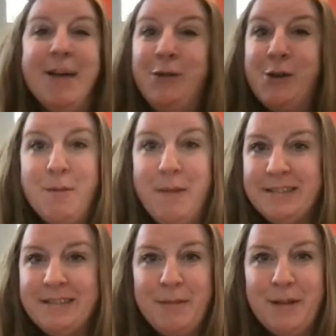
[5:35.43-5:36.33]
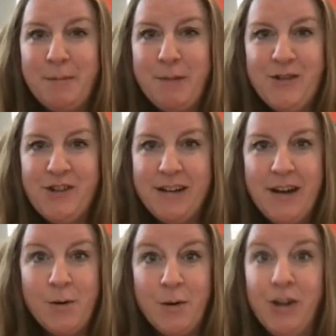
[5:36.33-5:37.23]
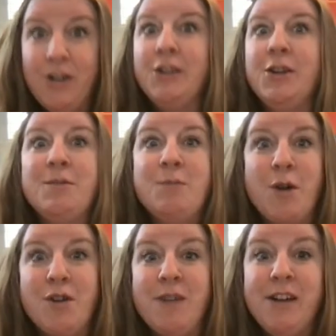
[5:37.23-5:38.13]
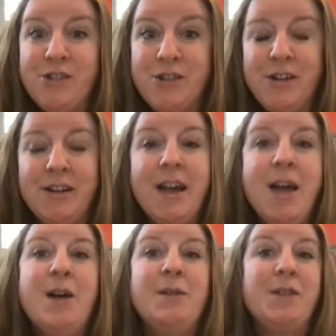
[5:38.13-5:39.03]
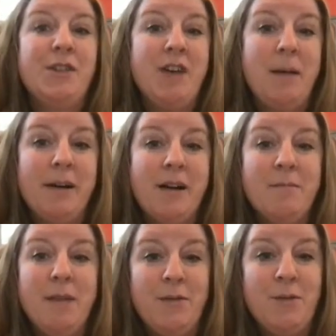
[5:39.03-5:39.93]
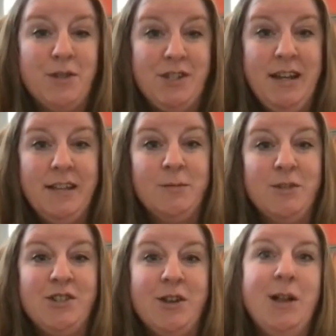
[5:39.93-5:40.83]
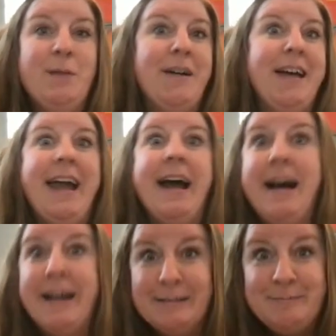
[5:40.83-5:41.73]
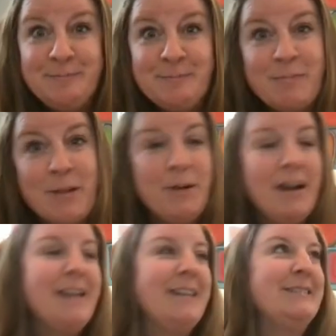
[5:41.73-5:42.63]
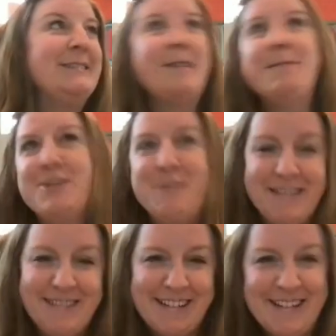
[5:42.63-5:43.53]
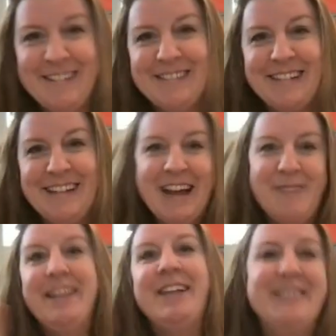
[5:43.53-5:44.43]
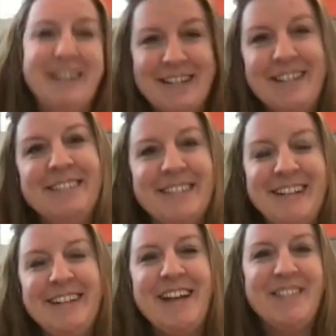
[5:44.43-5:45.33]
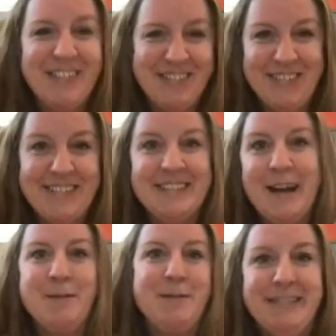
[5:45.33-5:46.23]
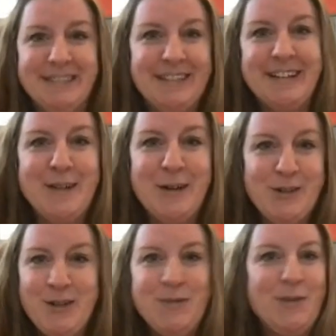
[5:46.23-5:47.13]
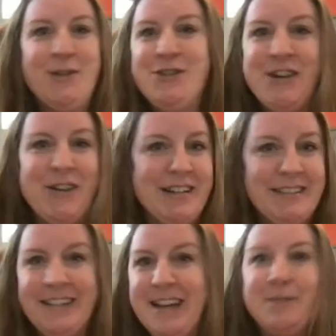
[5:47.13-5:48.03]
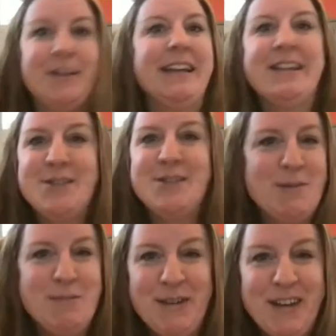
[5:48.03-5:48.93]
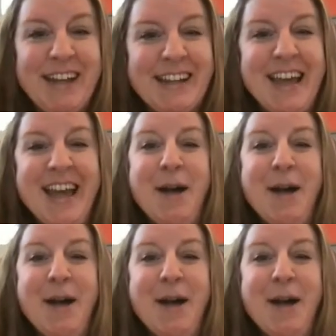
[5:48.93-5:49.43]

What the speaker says: if you go to possibilityproject.org, you can learn more and register for the topic on May 14th, which is all about AI. We're hearing so much about technology, and we love technology. Yay, virtuous, optimizing technology for generosity and relationship building.